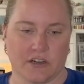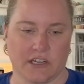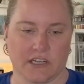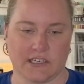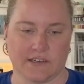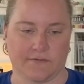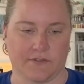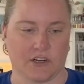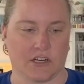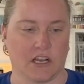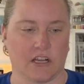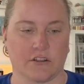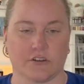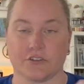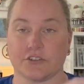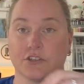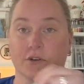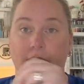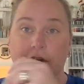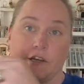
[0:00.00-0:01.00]
a different color
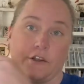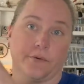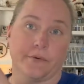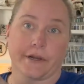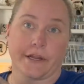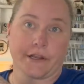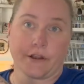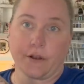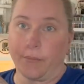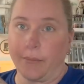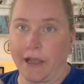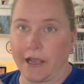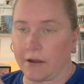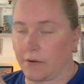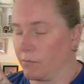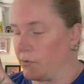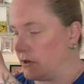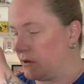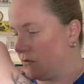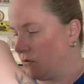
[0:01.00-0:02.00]
so I know when I go
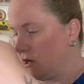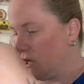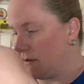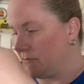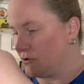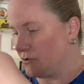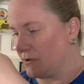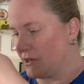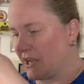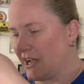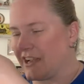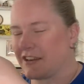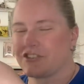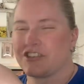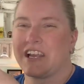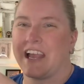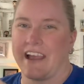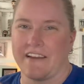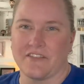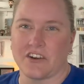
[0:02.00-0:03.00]
back what I'm doing. I
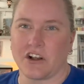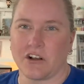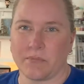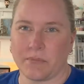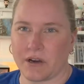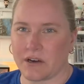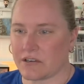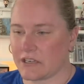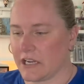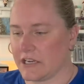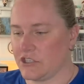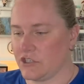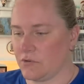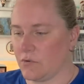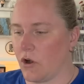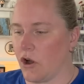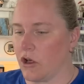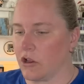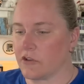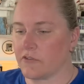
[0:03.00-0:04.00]
actually have it all marked. I do
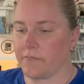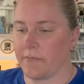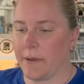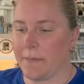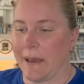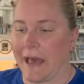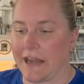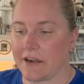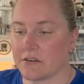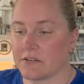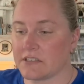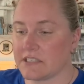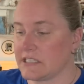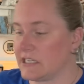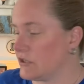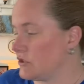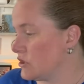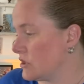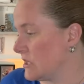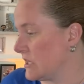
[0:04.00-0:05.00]
all of my patterns
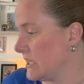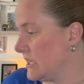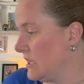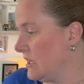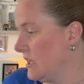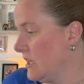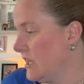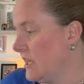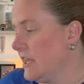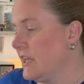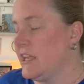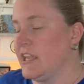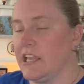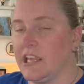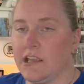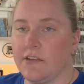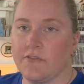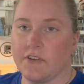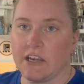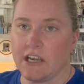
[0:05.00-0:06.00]
digitally.
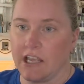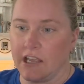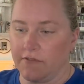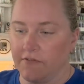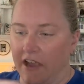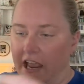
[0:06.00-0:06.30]
Even if I